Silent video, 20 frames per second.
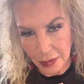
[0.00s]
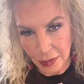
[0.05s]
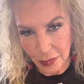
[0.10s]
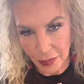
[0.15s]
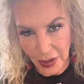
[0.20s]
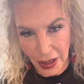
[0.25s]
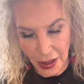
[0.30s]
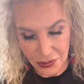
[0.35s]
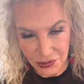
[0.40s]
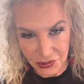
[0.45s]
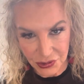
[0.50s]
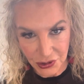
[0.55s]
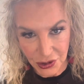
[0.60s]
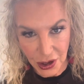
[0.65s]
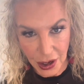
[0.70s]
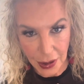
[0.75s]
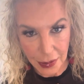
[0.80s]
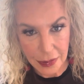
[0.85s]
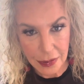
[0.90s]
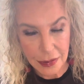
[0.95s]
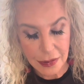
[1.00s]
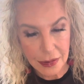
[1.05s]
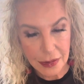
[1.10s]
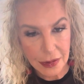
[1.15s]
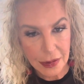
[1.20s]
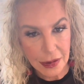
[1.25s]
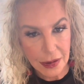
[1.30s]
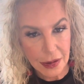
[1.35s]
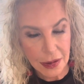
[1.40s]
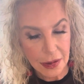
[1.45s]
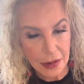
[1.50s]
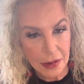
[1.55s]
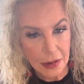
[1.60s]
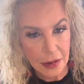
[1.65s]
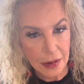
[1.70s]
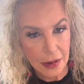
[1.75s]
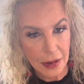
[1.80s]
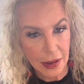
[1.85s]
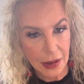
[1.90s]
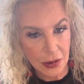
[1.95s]
Pass it on.
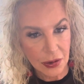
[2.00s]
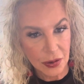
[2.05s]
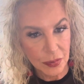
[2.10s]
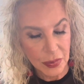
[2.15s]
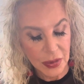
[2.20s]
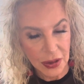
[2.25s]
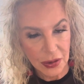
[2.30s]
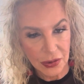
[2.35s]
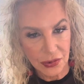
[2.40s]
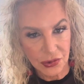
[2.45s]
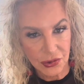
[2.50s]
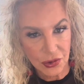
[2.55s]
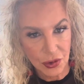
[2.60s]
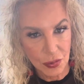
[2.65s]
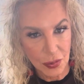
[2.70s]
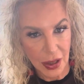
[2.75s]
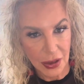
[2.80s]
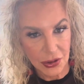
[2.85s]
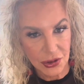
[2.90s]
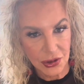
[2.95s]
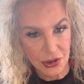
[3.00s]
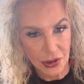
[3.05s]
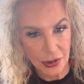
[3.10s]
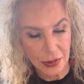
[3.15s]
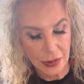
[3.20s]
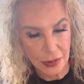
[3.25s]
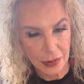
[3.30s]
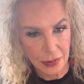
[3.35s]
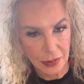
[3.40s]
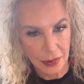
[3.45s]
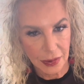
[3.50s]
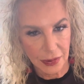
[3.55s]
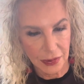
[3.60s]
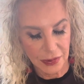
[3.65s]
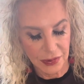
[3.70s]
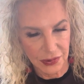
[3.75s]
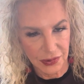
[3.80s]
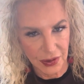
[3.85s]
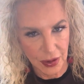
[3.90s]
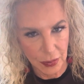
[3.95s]
It could mean so much to the
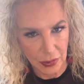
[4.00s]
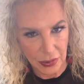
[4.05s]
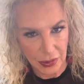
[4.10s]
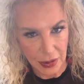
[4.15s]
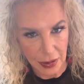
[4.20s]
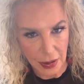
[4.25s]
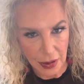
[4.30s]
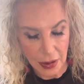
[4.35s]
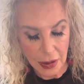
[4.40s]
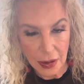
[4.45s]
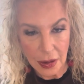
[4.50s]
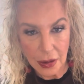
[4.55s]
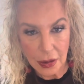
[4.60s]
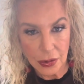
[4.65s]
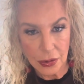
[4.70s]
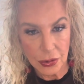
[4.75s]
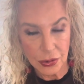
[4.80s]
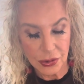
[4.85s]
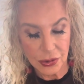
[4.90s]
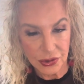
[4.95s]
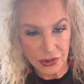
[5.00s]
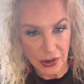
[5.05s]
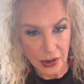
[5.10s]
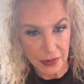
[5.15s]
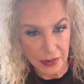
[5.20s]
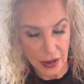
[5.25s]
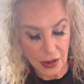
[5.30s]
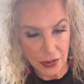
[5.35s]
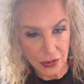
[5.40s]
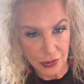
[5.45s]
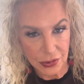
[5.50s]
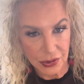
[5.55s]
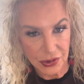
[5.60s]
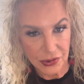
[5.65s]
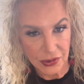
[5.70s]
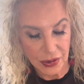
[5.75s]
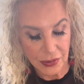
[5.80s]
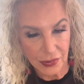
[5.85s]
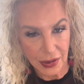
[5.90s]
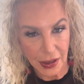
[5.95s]
someone who is on the other
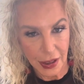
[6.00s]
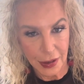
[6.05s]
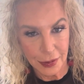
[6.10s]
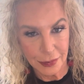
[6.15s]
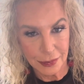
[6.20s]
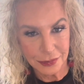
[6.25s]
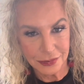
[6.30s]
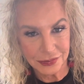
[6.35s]
receiving end.